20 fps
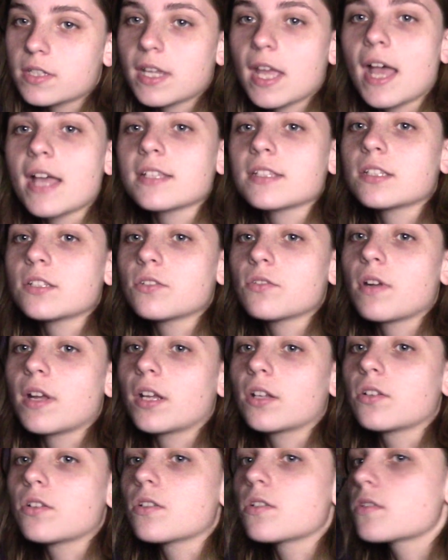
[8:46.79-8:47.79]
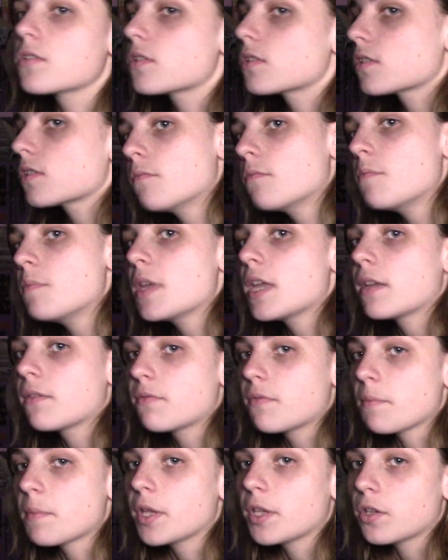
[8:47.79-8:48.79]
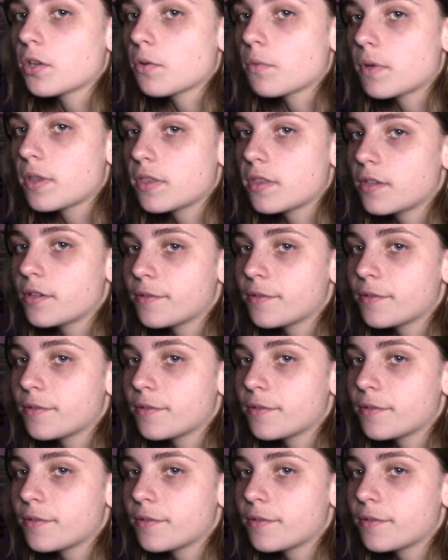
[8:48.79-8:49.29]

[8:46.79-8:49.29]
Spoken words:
casting directors, being familiar with you.